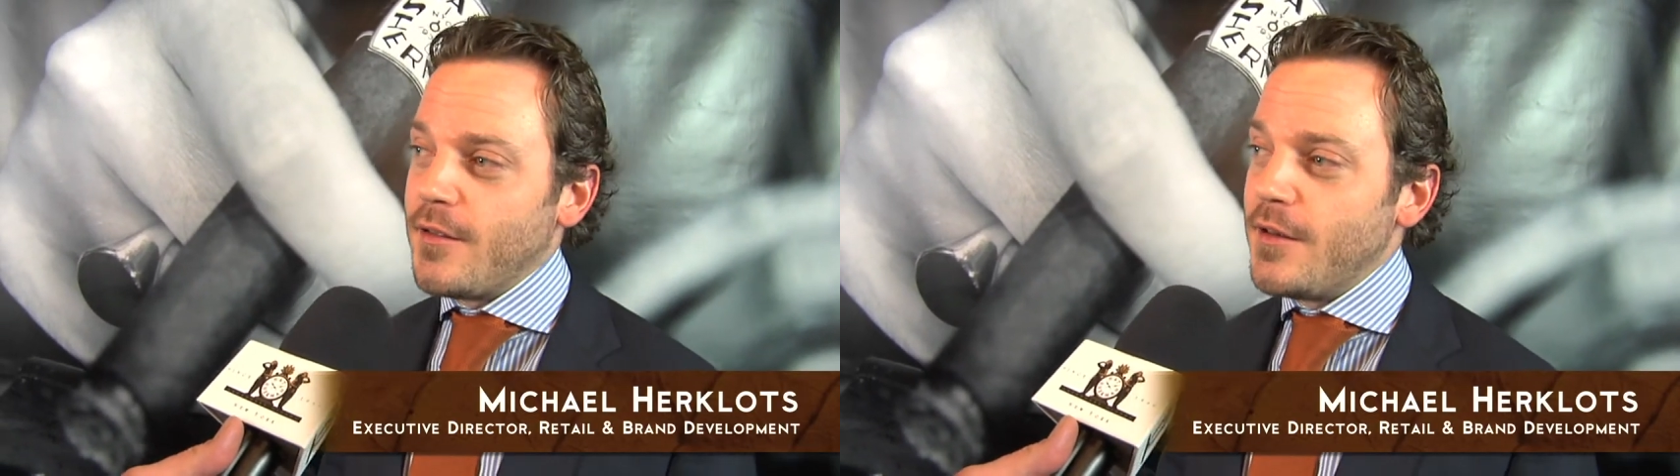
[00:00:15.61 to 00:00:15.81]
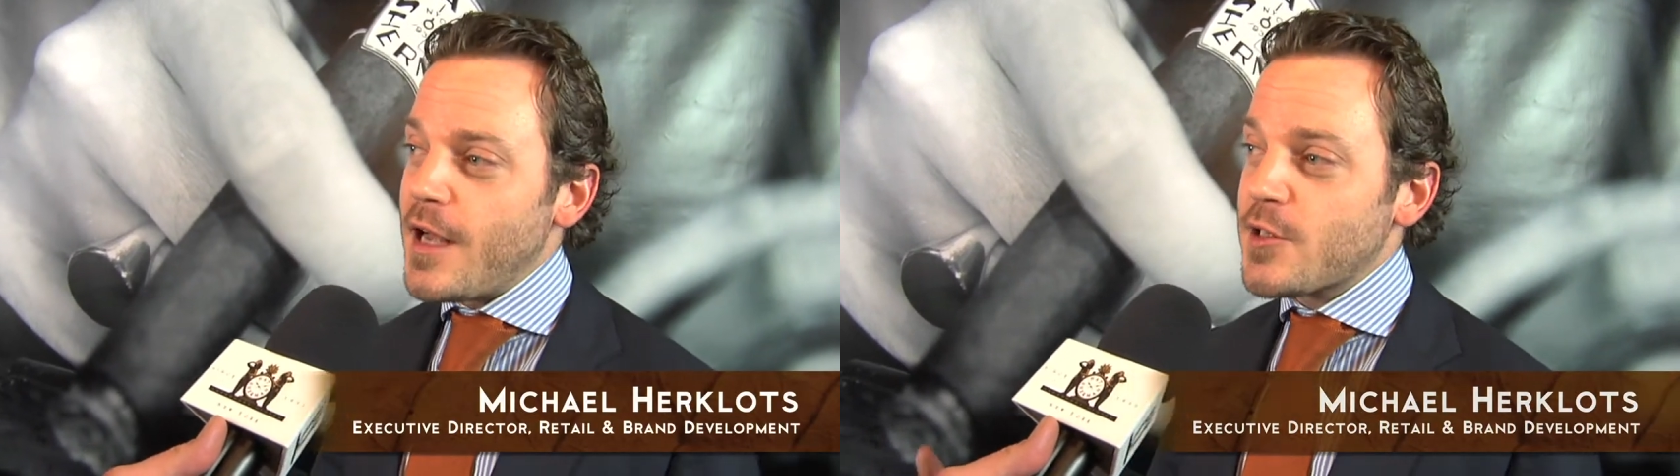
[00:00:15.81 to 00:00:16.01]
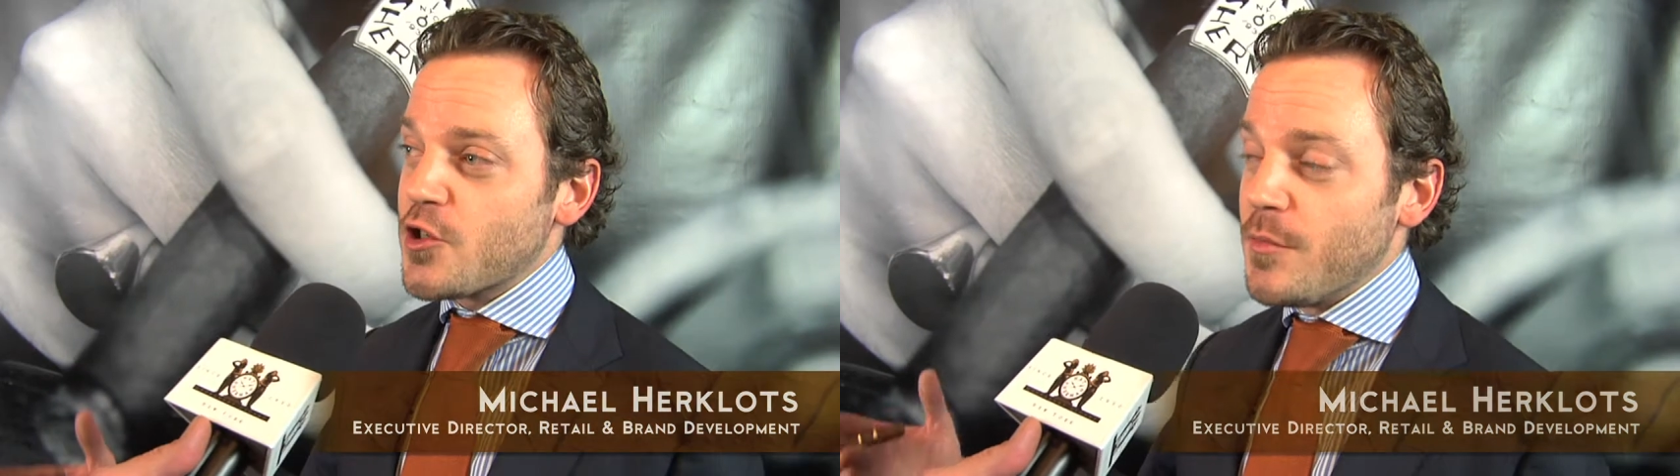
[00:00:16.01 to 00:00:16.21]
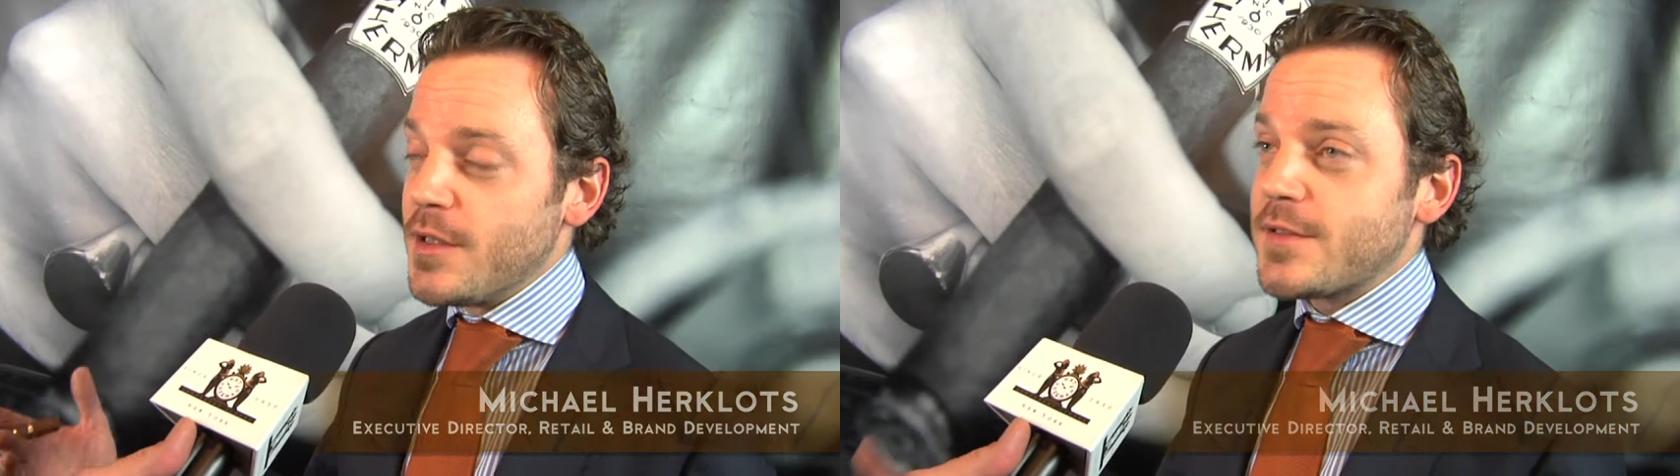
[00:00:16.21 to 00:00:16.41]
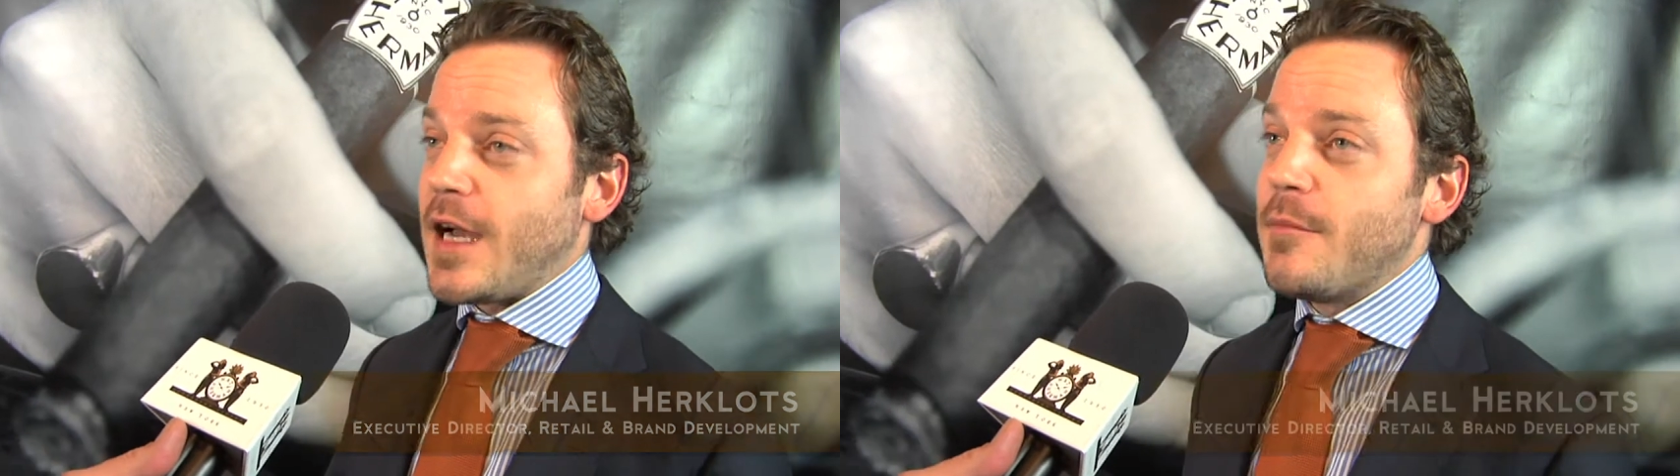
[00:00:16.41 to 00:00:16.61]
the Nat
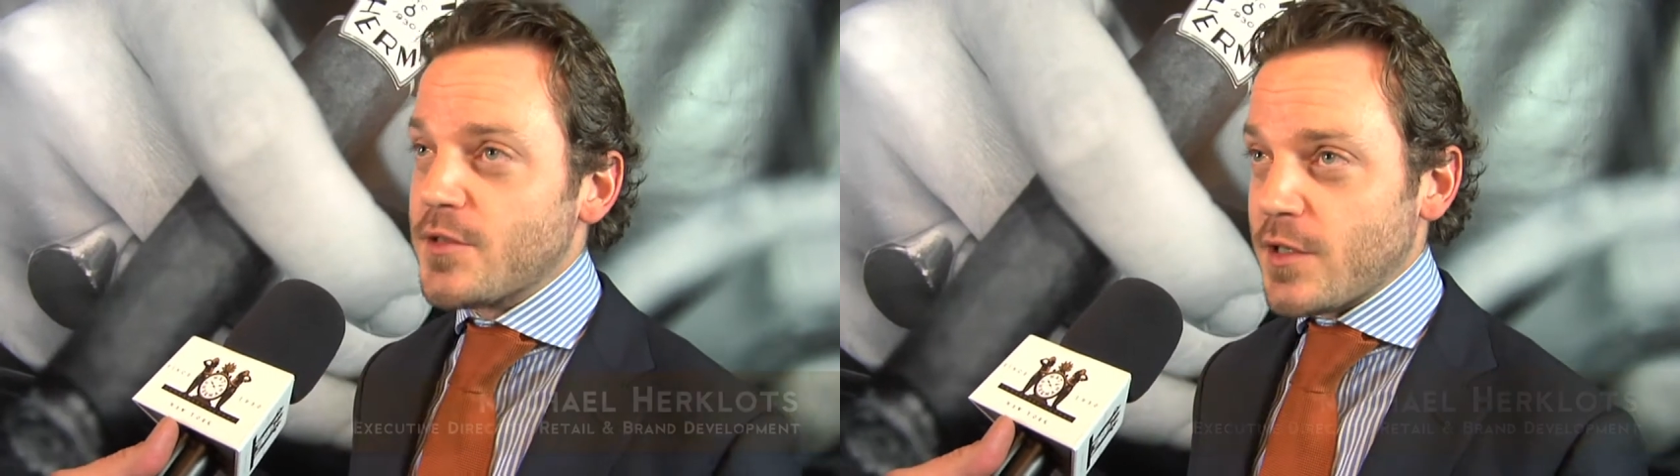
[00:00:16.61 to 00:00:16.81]
Sherman Timeless